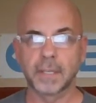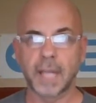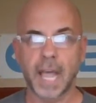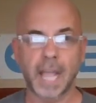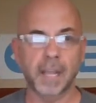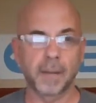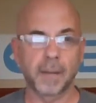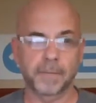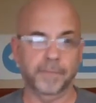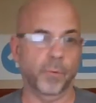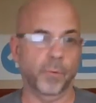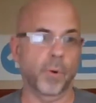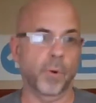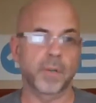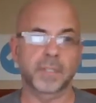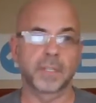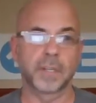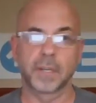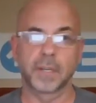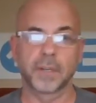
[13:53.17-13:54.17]
I got
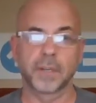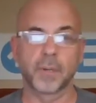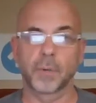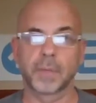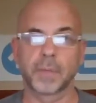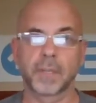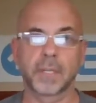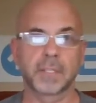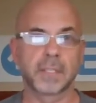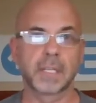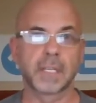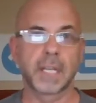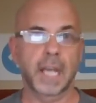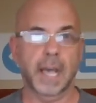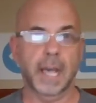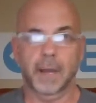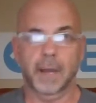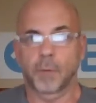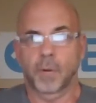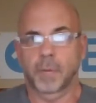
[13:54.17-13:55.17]
forced into doing this.
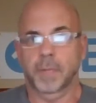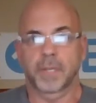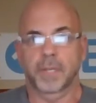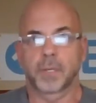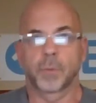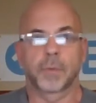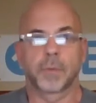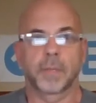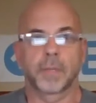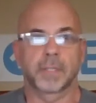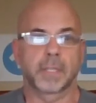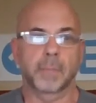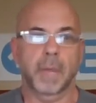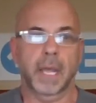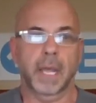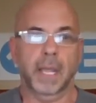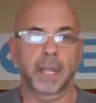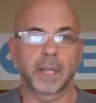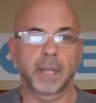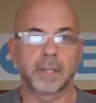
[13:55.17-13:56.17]
I don't want to be doing this at
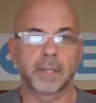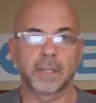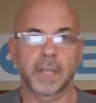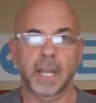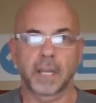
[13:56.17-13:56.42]
my age.